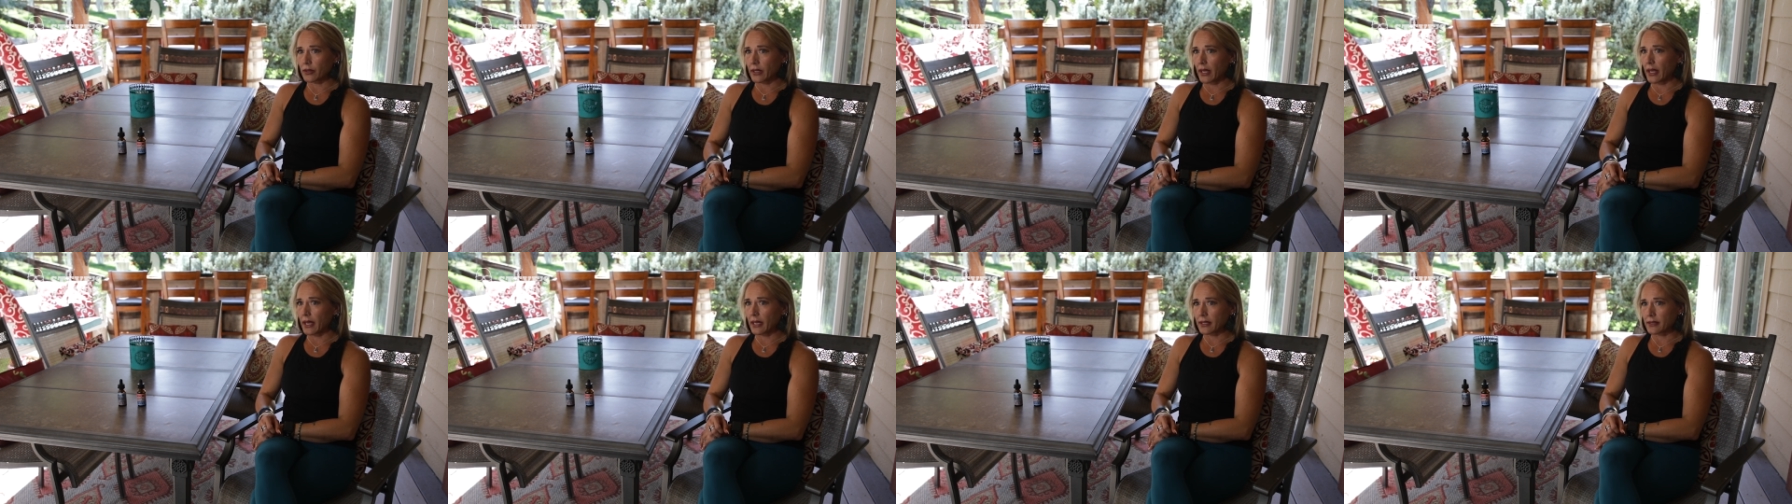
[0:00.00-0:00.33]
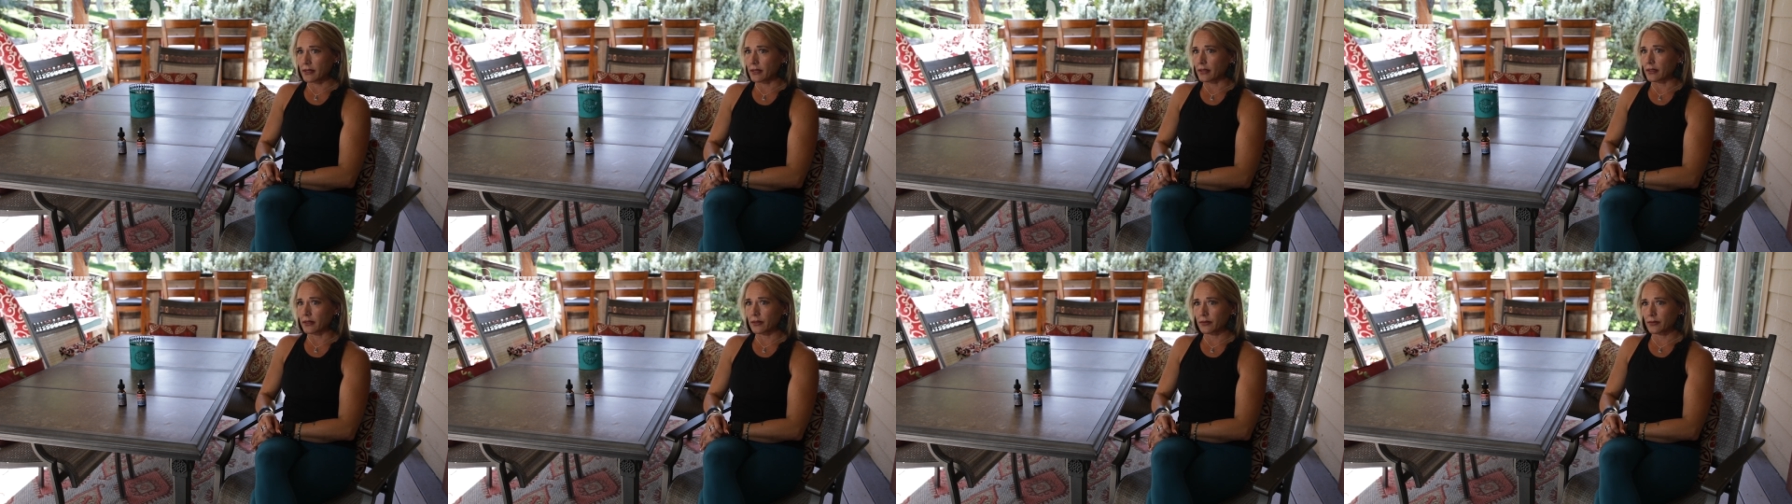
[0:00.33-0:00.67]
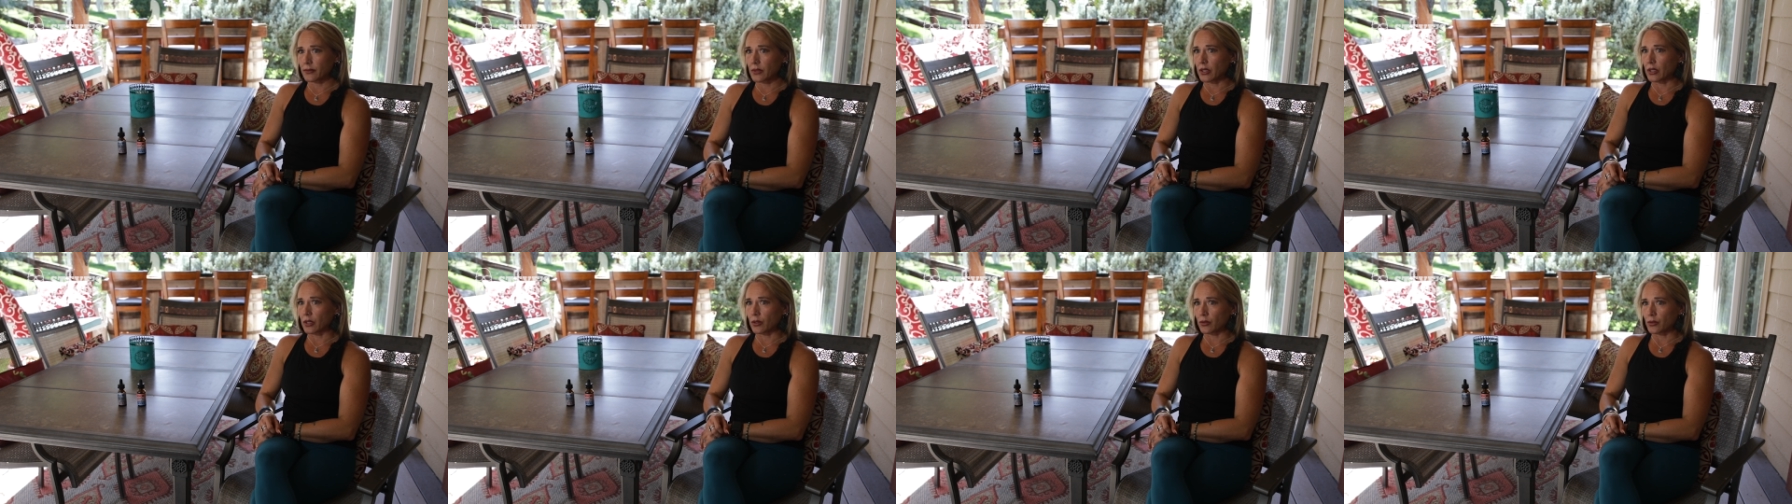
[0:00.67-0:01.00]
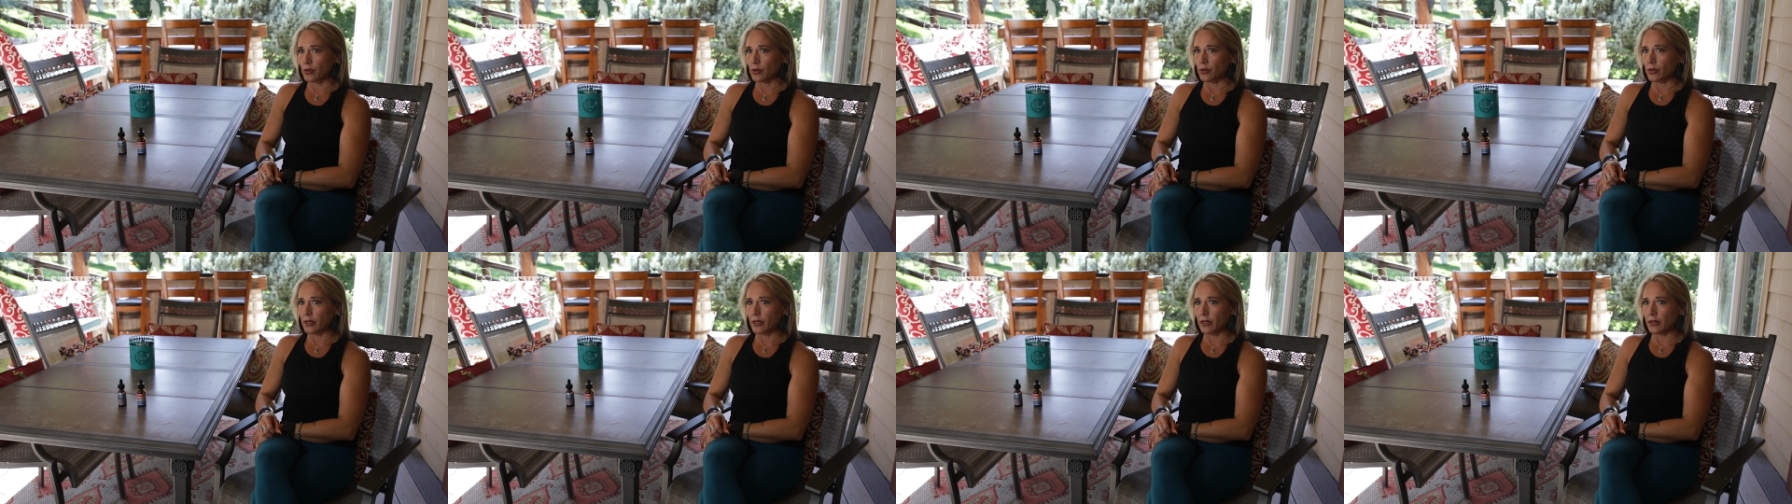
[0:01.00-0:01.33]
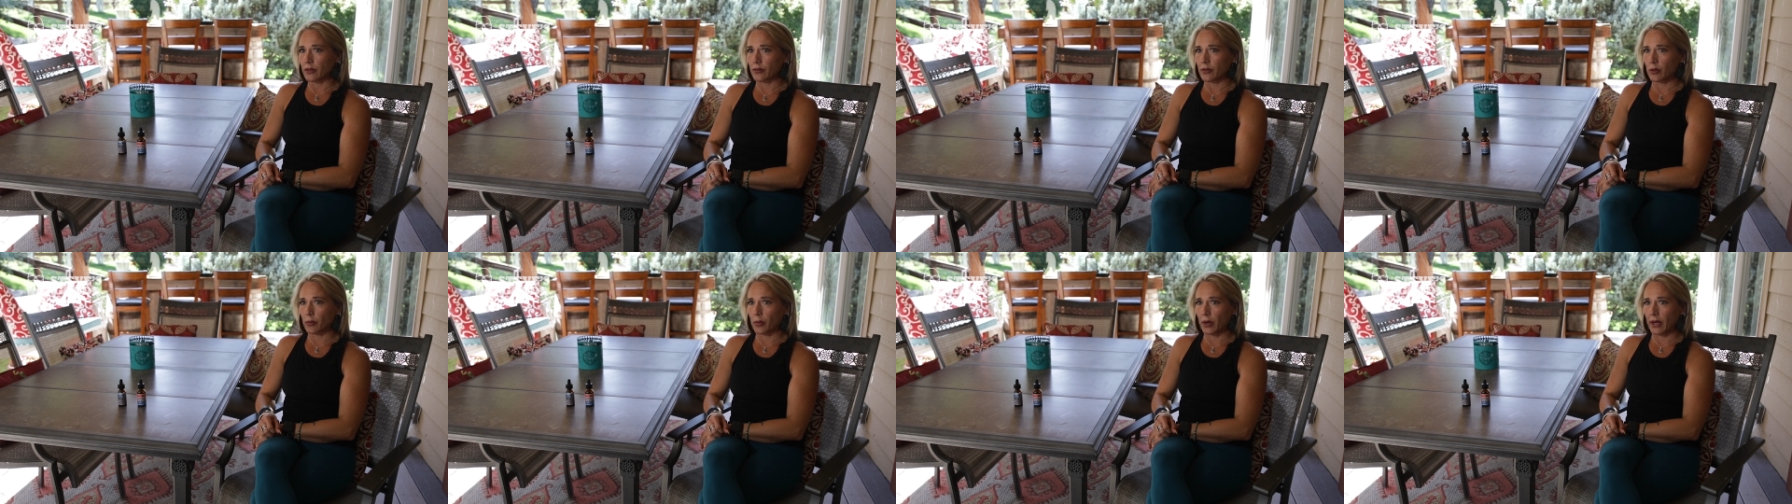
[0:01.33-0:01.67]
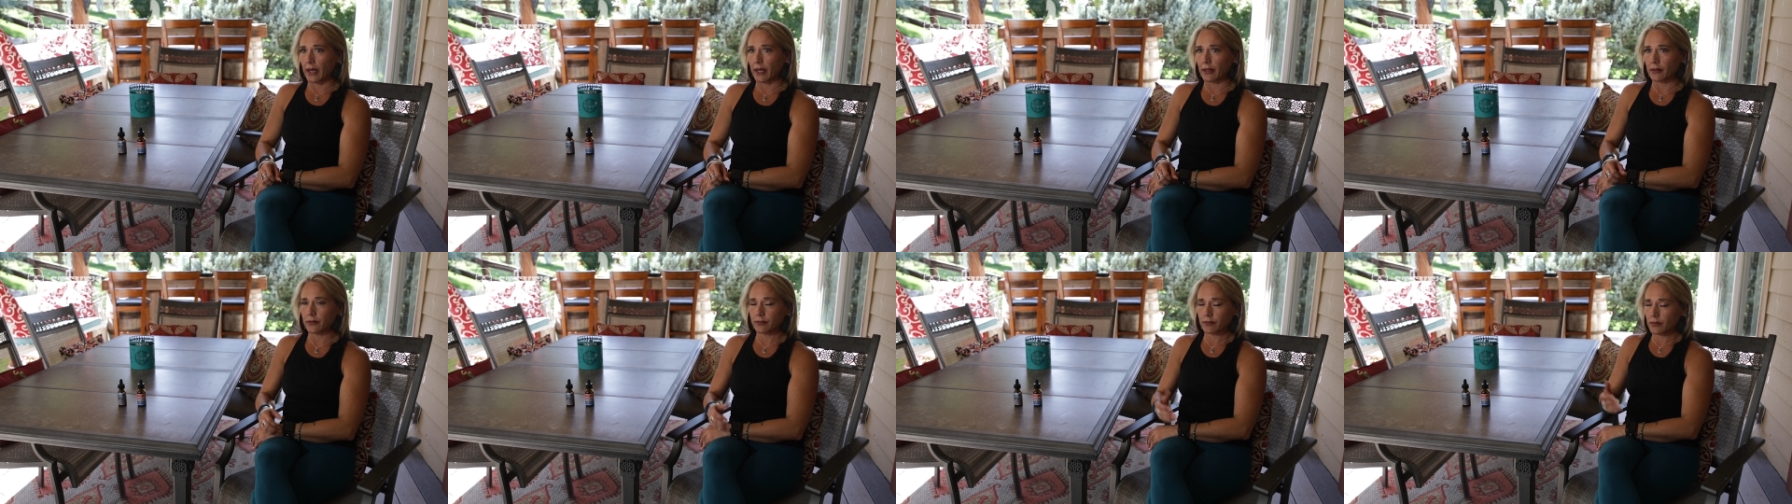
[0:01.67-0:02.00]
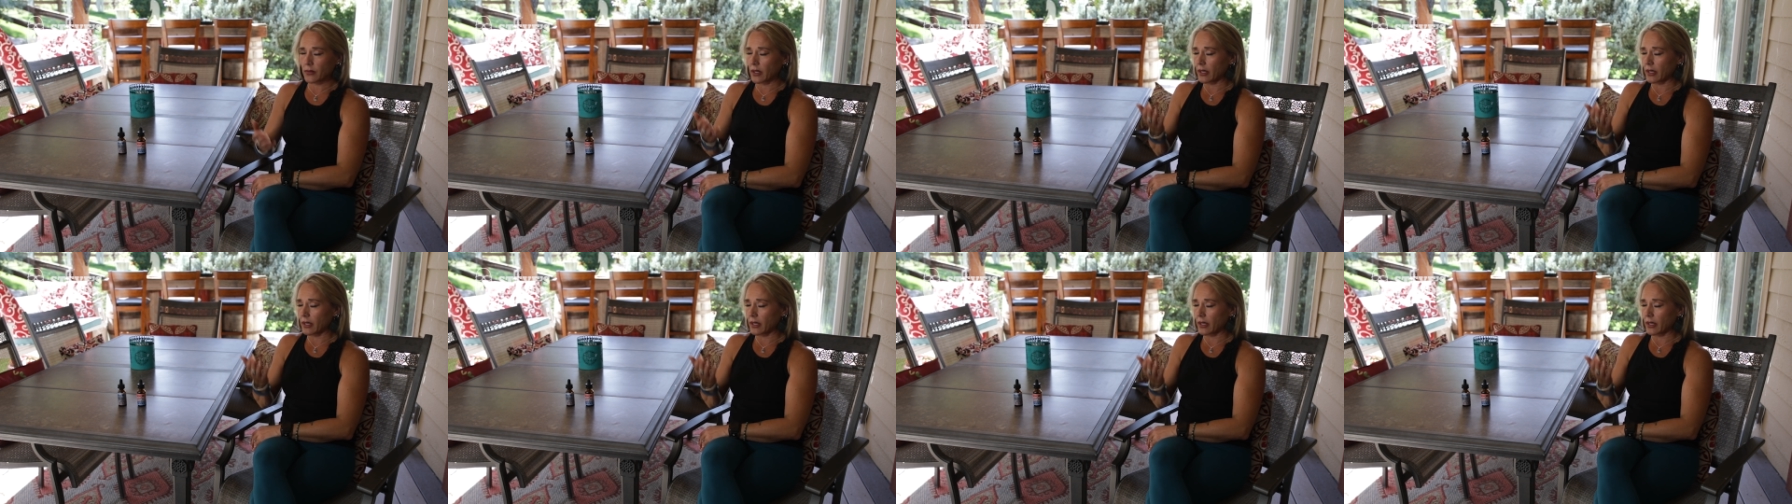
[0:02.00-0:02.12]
They had to, do the brain.